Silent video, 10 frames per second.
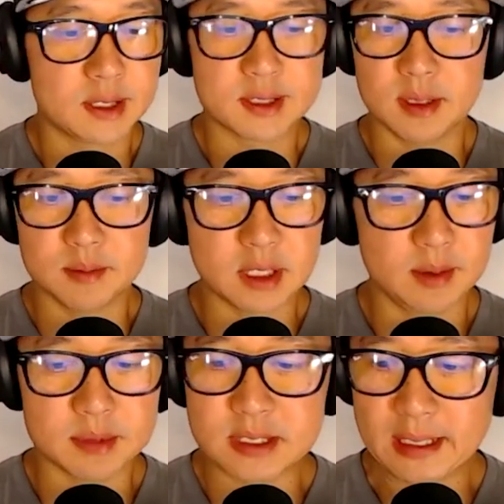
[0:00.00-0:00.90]
to
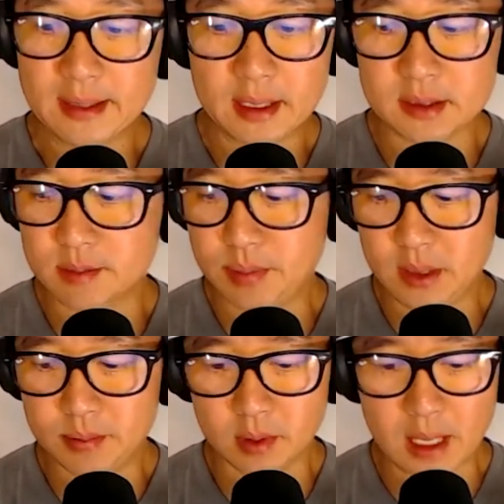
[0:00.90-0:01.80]
sometimes 10,000
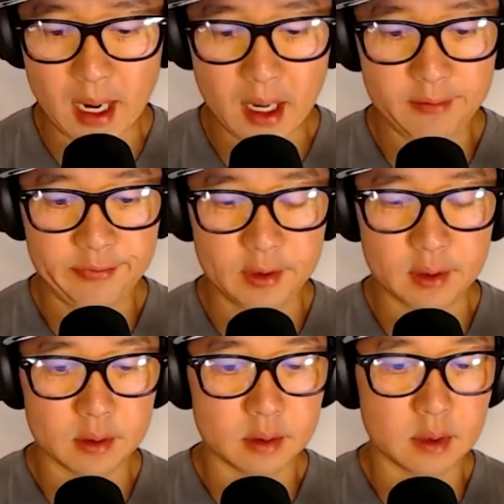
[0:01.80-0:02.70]
people live
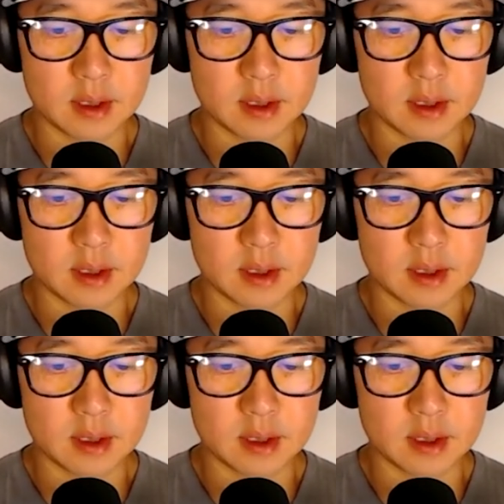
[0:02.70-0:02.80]
and